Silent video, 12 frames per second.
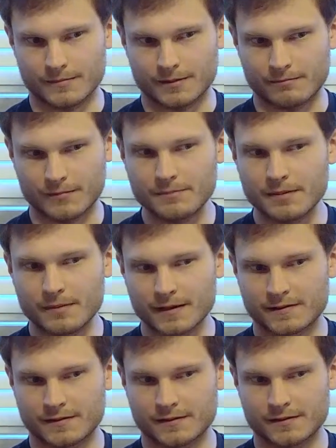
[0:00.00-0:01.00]
it might be
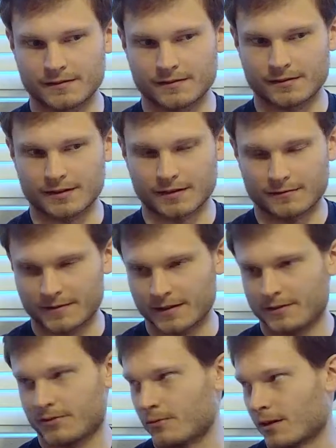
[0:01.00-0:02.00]
best to kind of get
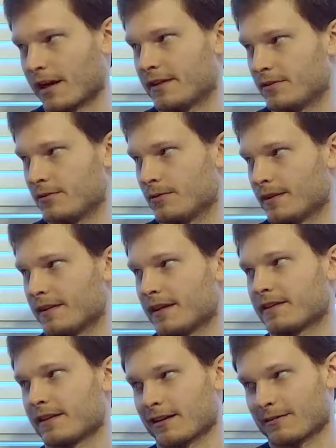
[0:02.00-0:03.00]
into what I do and
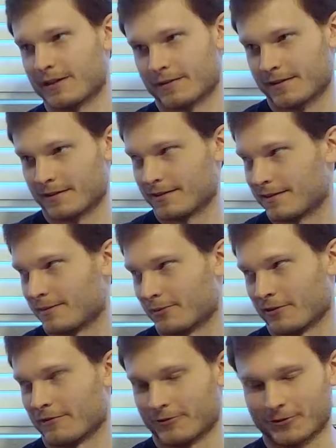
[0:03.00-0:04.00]
then talk about the
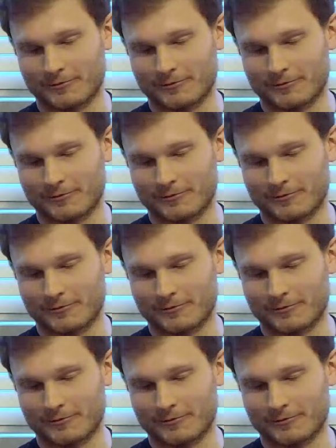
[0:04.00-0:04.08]
peripheral.